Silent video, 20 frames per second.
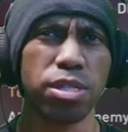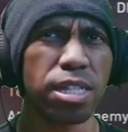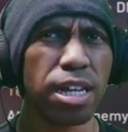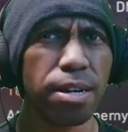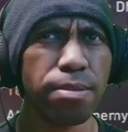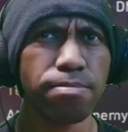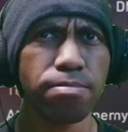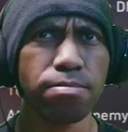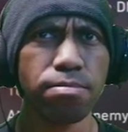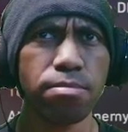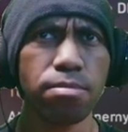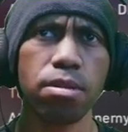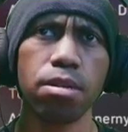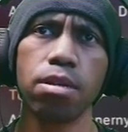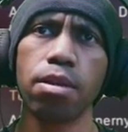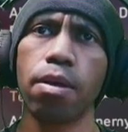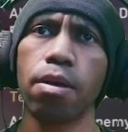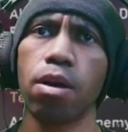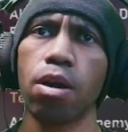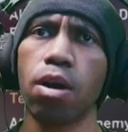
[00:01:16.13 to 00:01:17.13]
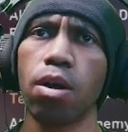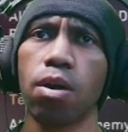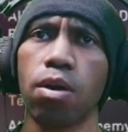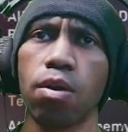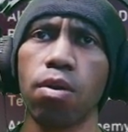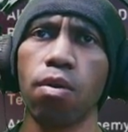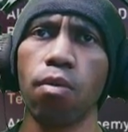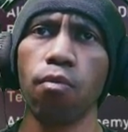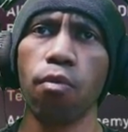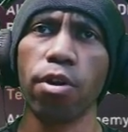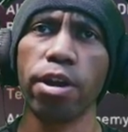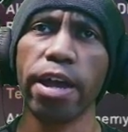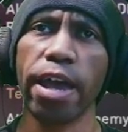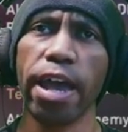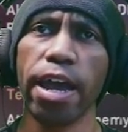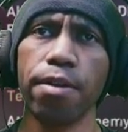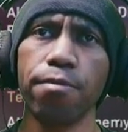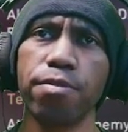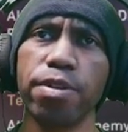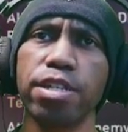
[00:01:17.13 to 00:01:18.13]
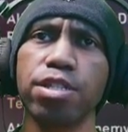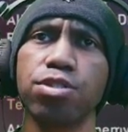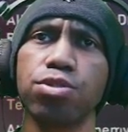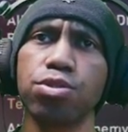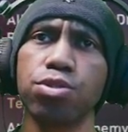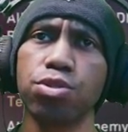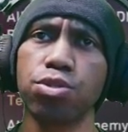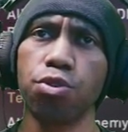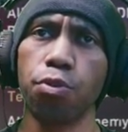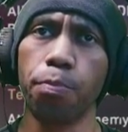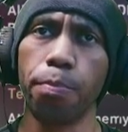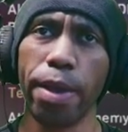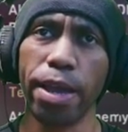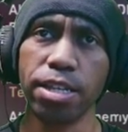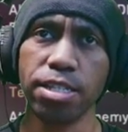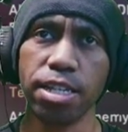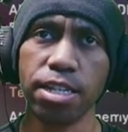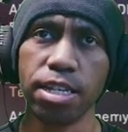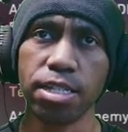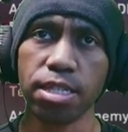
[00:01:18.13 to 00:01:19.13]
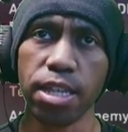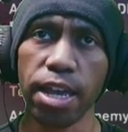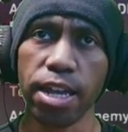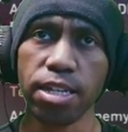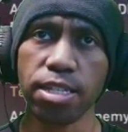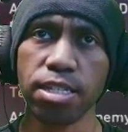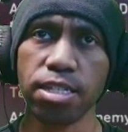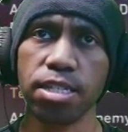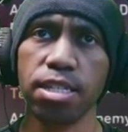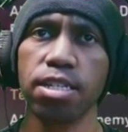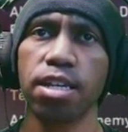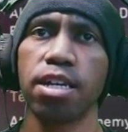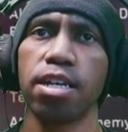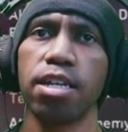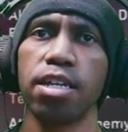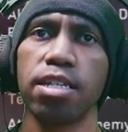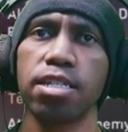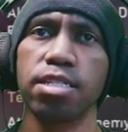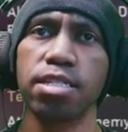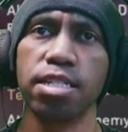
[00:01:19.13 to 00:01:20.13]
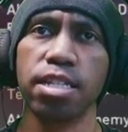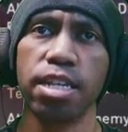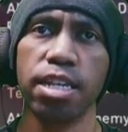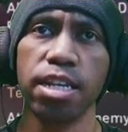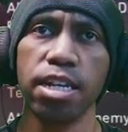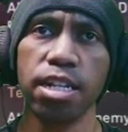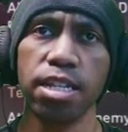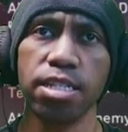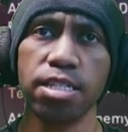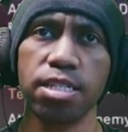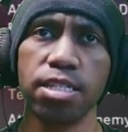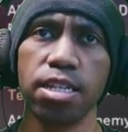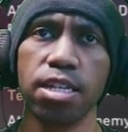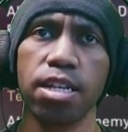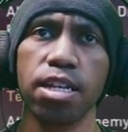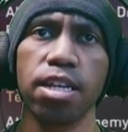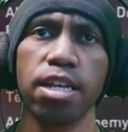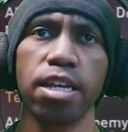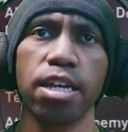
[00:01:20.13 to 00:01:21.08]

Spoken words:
them. For every two basic attacks, skills,